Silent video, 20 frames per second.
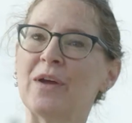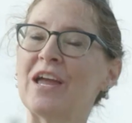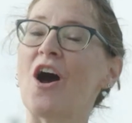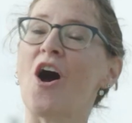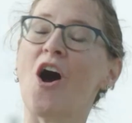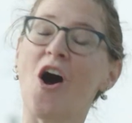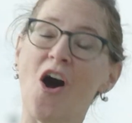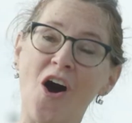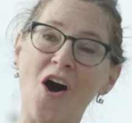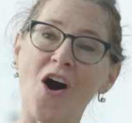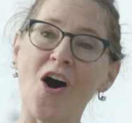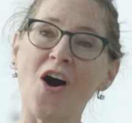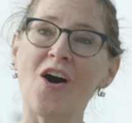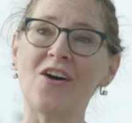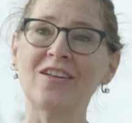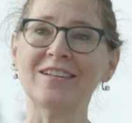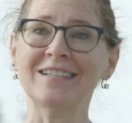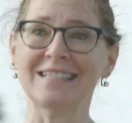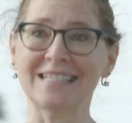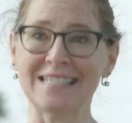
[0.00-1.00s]
We
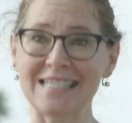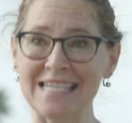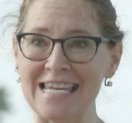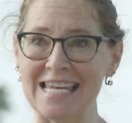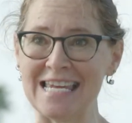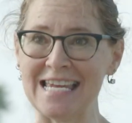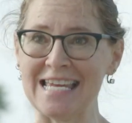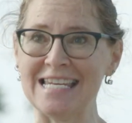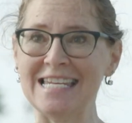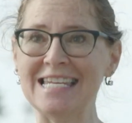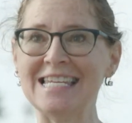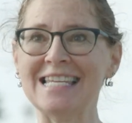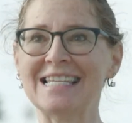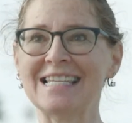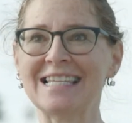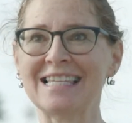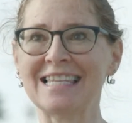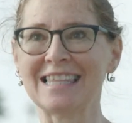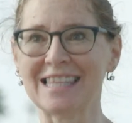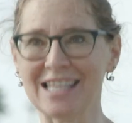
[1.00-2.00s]
all need
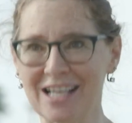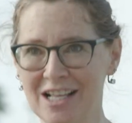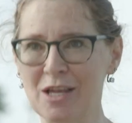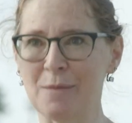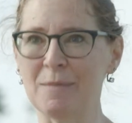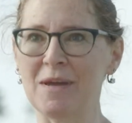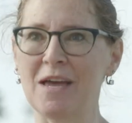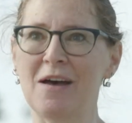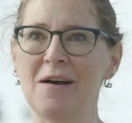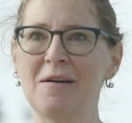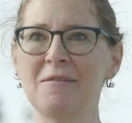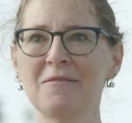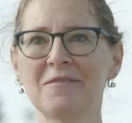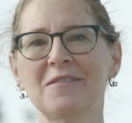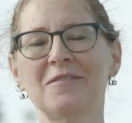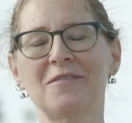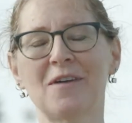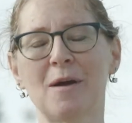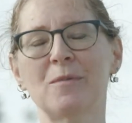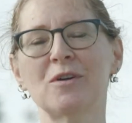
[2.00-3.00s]
the Columbia
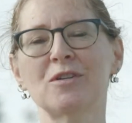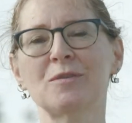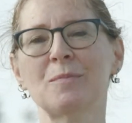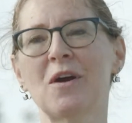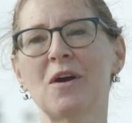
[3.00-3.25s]
Farmers